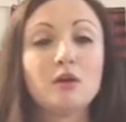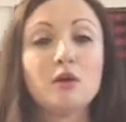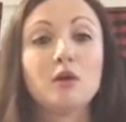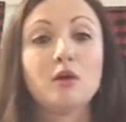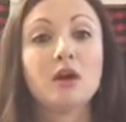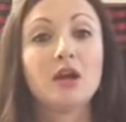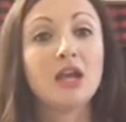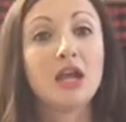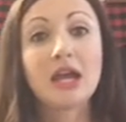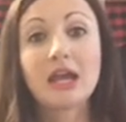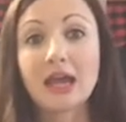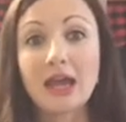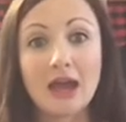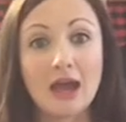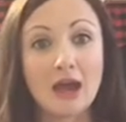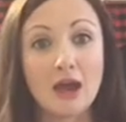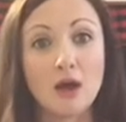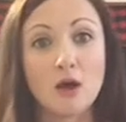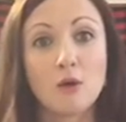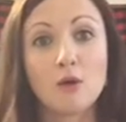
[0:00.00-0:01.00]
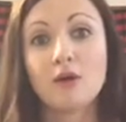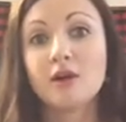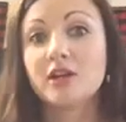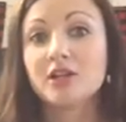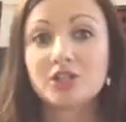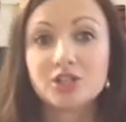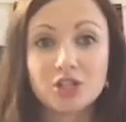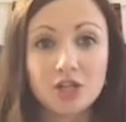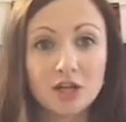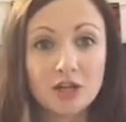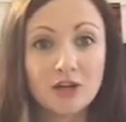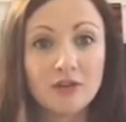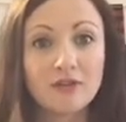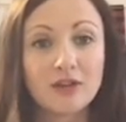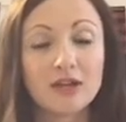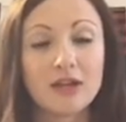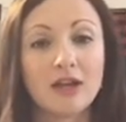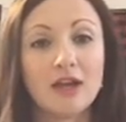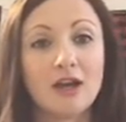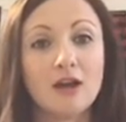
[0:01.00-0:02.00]
or a cow, or a share of a
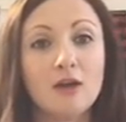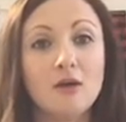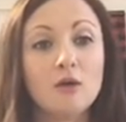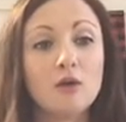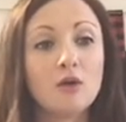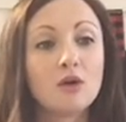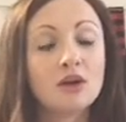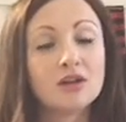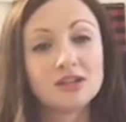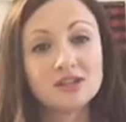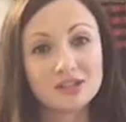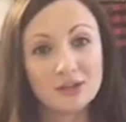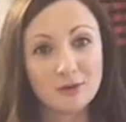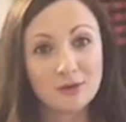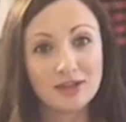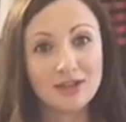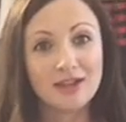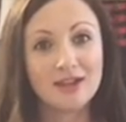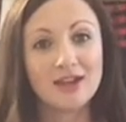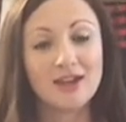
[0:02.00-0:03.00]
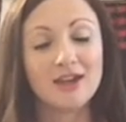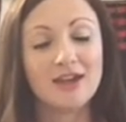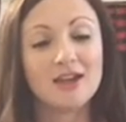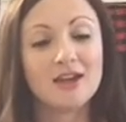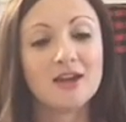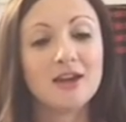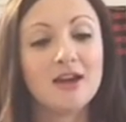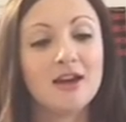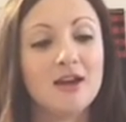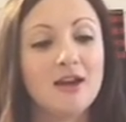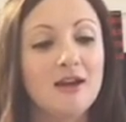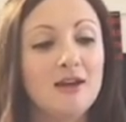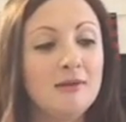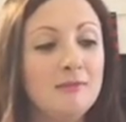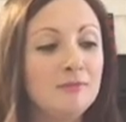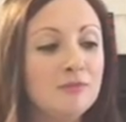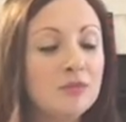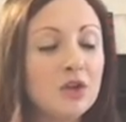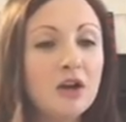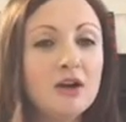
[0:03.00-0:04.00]
cow, or a sewing kit.
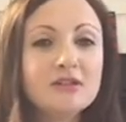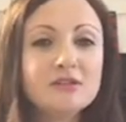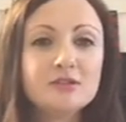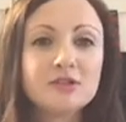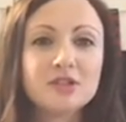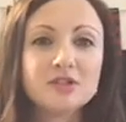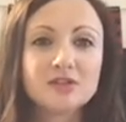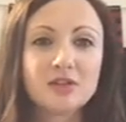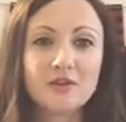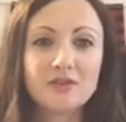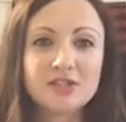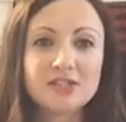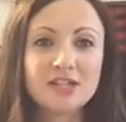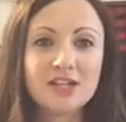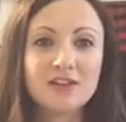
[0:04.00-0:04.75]
All sorts of stuff to